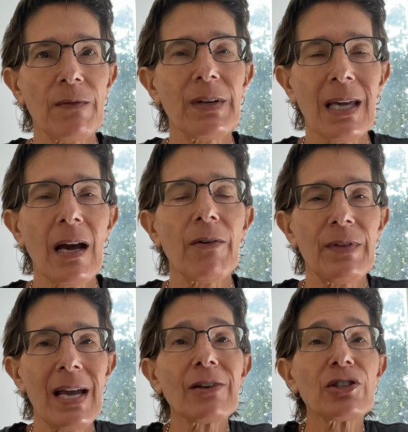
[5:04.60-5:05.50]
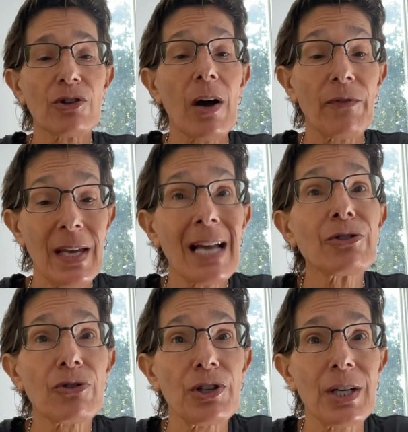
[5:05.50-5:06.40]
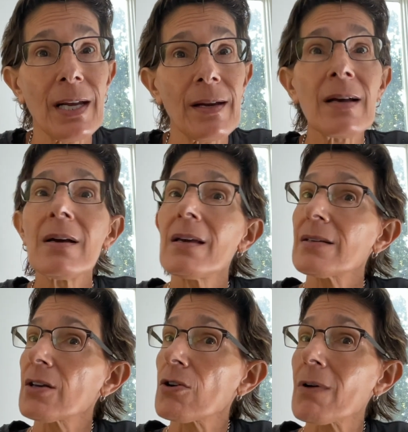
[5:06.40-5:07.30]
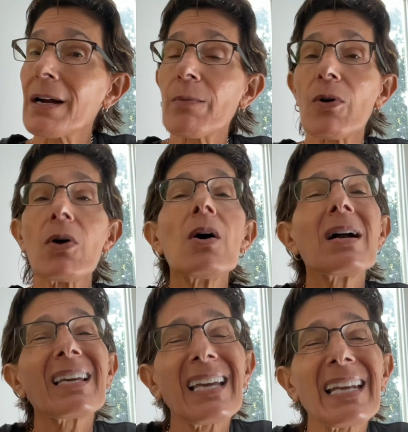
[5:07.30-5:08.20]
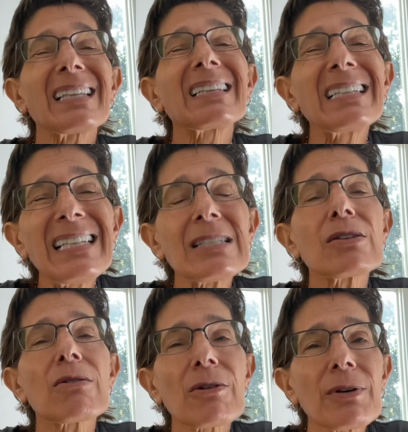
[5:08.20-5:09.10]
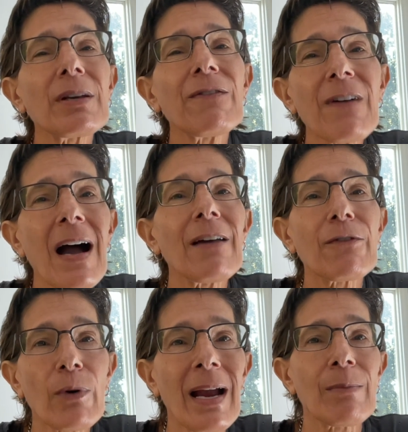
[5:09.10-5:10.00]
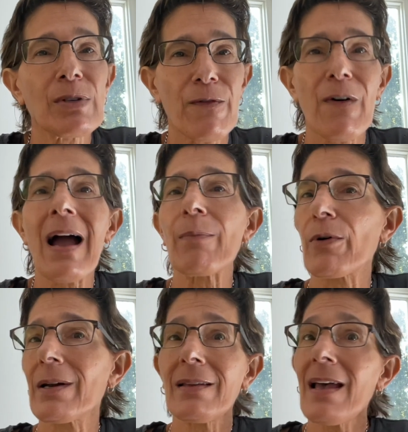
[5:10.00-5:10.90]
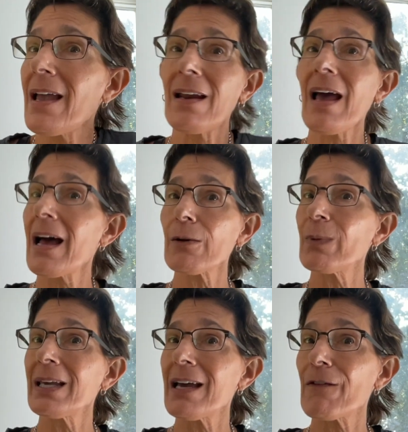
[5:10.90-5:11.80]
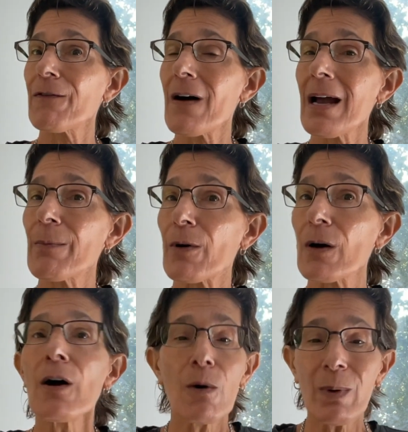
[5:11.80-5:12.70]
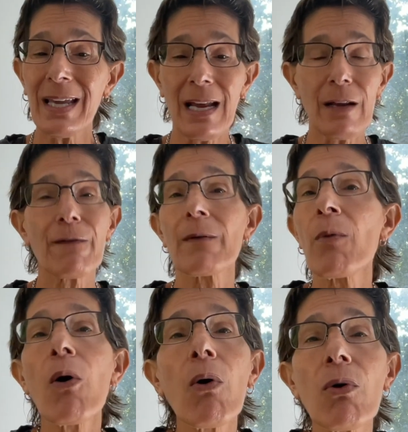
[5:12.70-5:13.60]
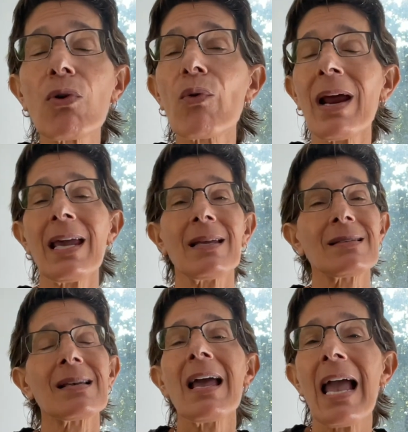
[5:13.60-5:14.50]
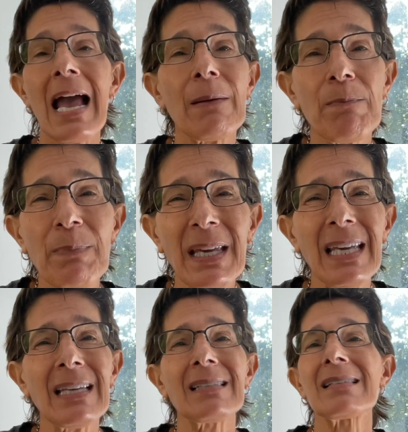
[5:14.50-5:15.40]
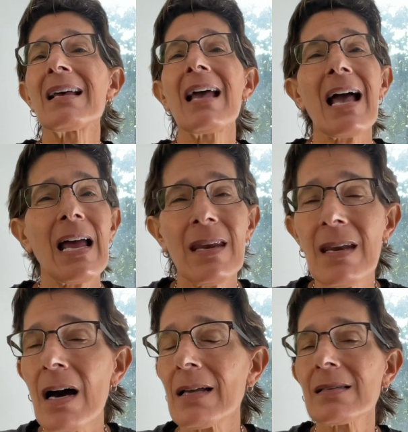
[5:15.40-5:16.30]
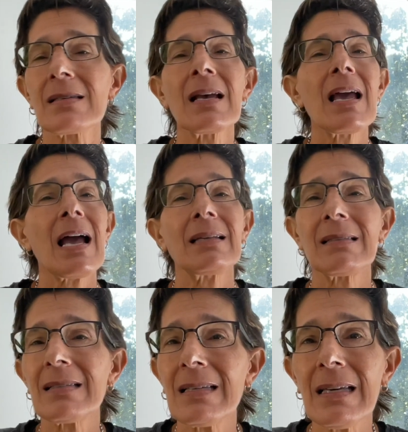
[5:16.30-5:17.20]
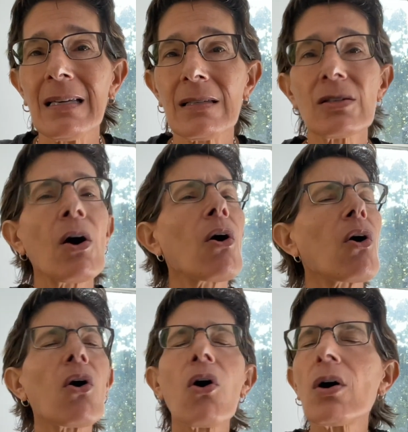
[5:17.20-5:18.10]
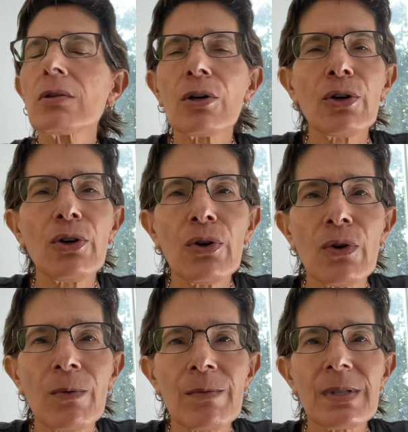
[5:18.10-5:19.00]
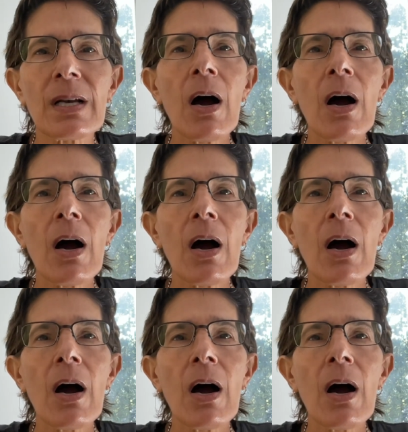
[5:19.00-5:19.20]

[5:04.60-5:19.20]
of the estrogen is incredible. Get at least 35 grams of fiber a day. And how do we get fiber? We get it from whole grains and beans and nuts and seeds, all legumes.